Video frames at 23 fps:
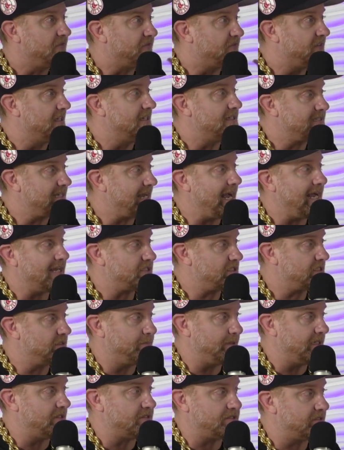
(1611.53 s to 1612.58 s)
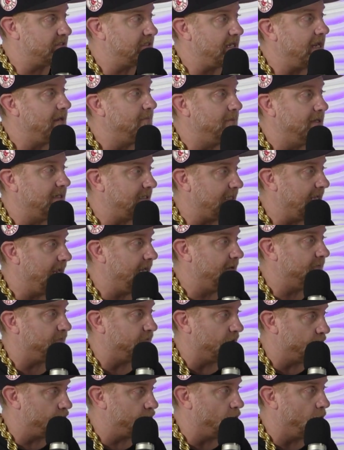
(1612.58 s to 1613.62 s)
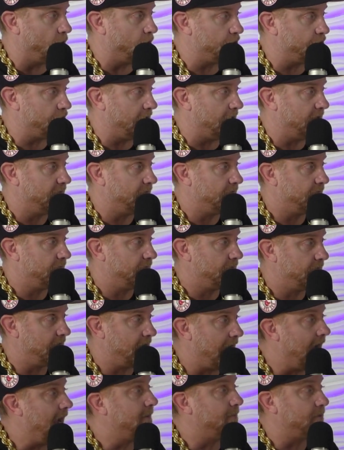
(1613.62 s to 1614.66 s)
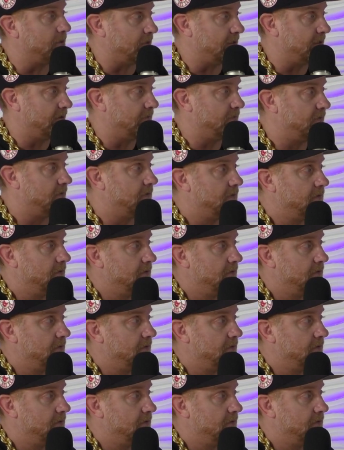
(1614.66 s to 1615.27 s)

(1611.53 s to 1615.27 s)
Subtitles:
This has to be a statement game for Georgia, I believe.